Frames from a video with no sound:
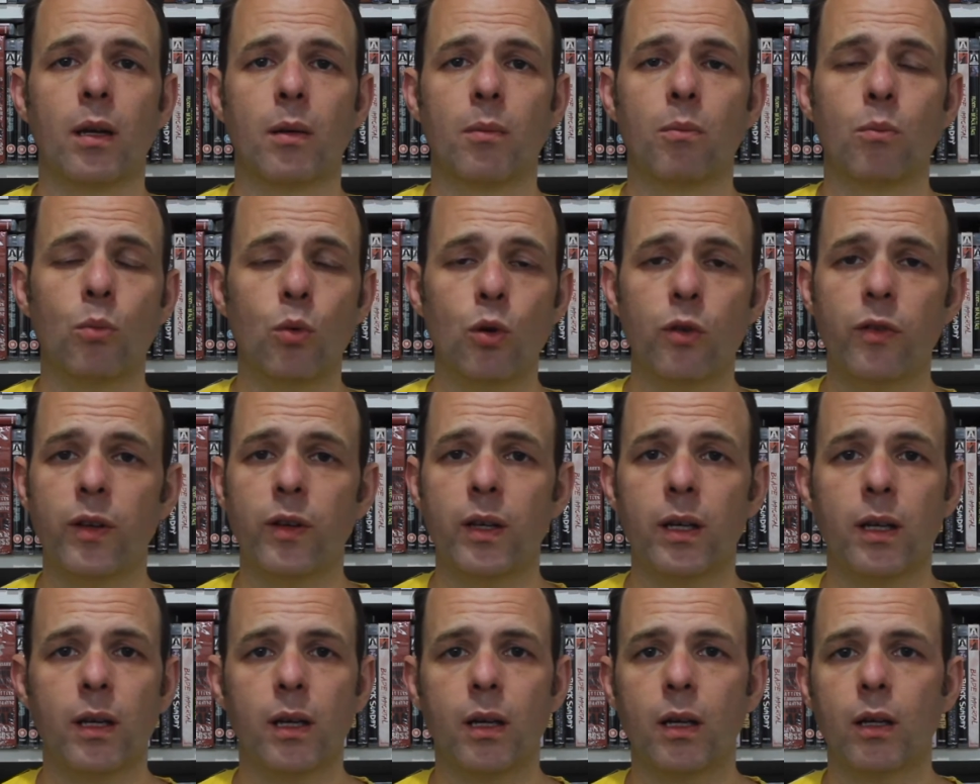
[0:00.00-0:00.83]

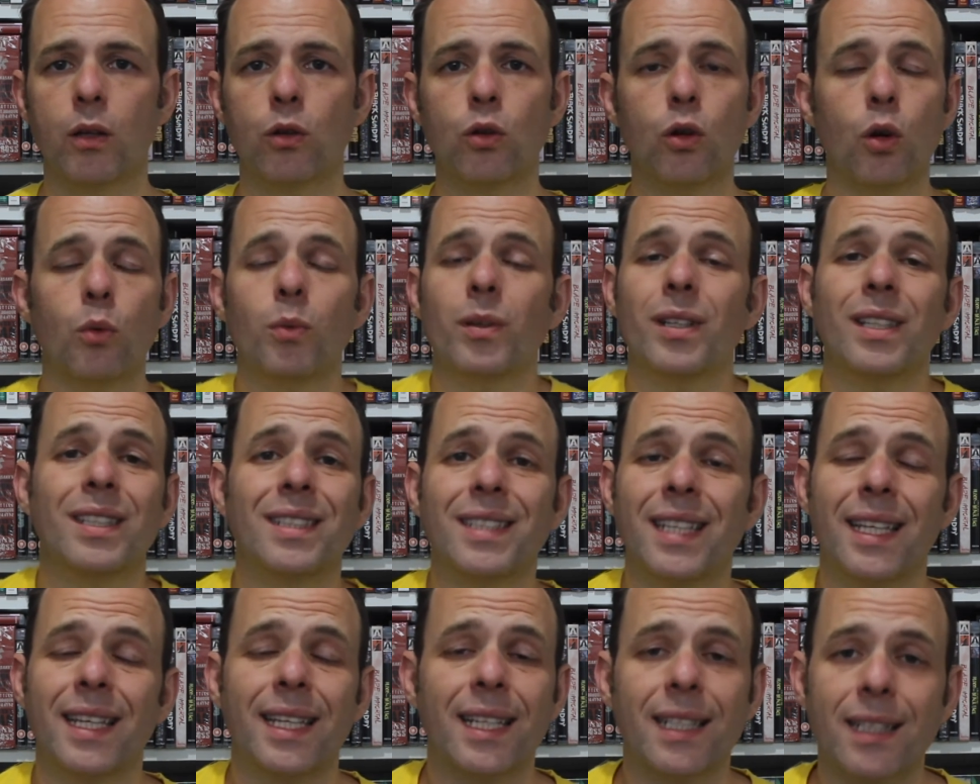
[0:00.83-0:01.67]
movie, not really
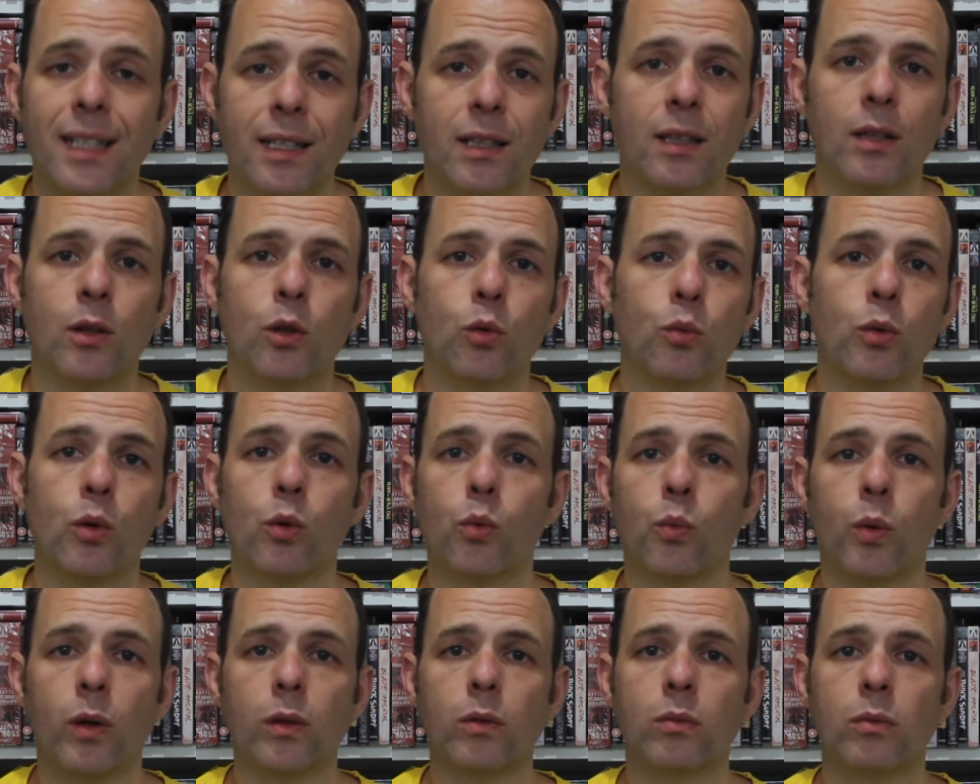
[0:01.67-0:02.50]
taking in the real
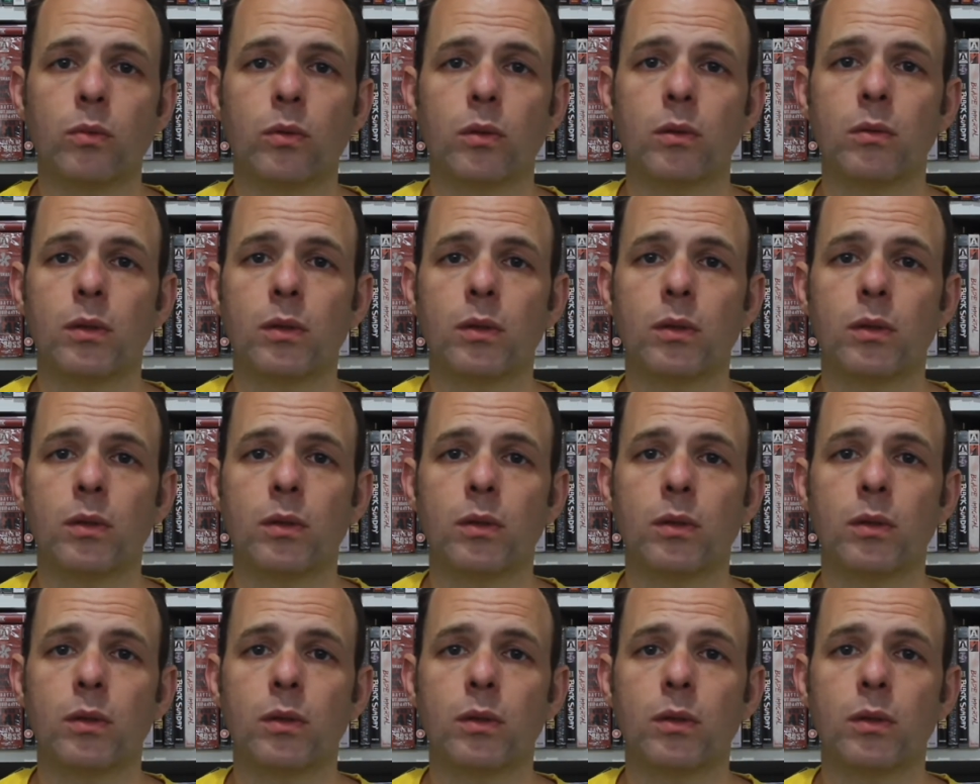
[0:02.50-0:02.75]
world.